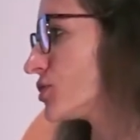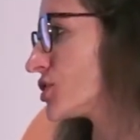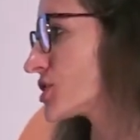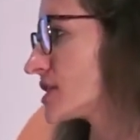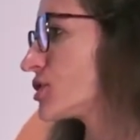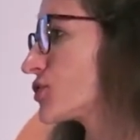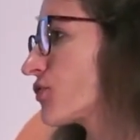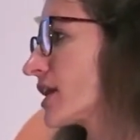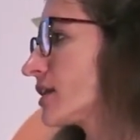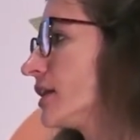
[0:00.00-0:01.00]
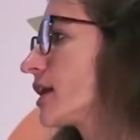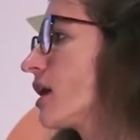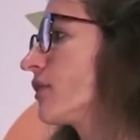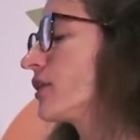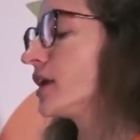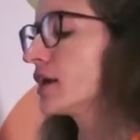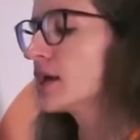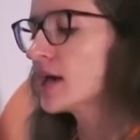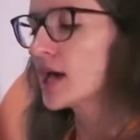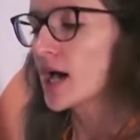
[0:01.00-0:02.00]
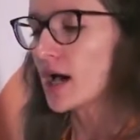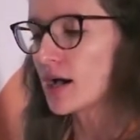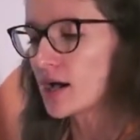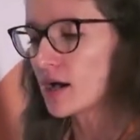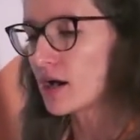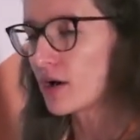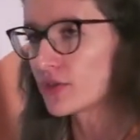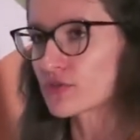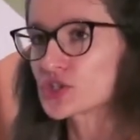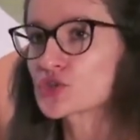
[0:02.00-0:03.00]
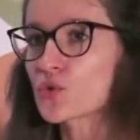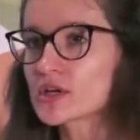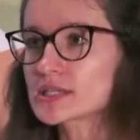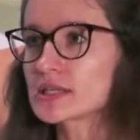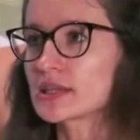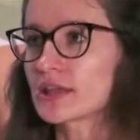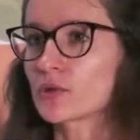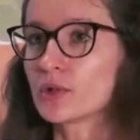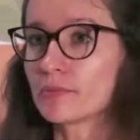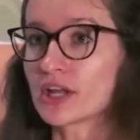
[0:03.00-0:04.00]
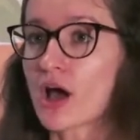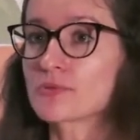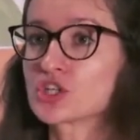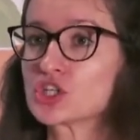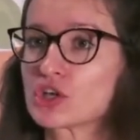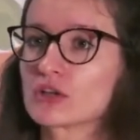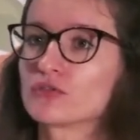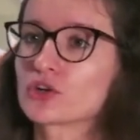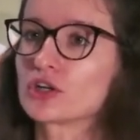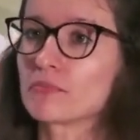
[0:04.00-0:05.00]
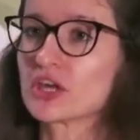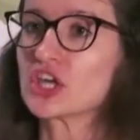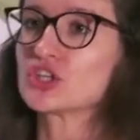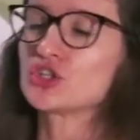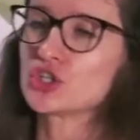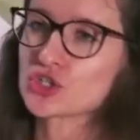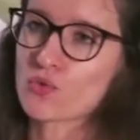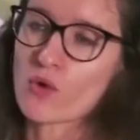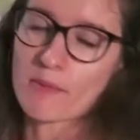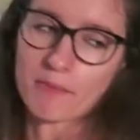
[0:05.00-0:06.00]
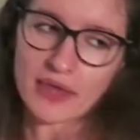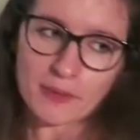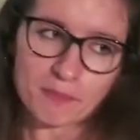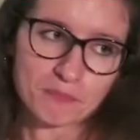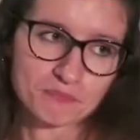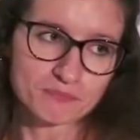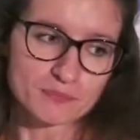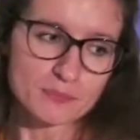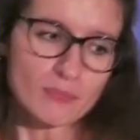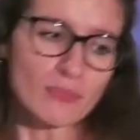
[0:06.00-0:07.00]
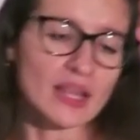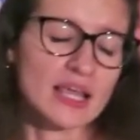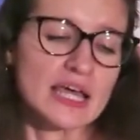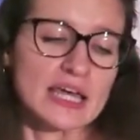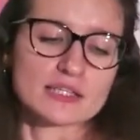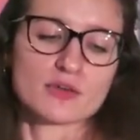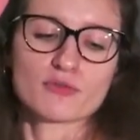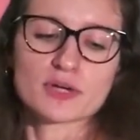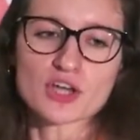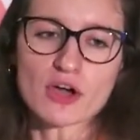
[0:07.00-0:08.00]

You just need to right-click on the resource, and then there will be an option to convert a PNG to WebP. So if we're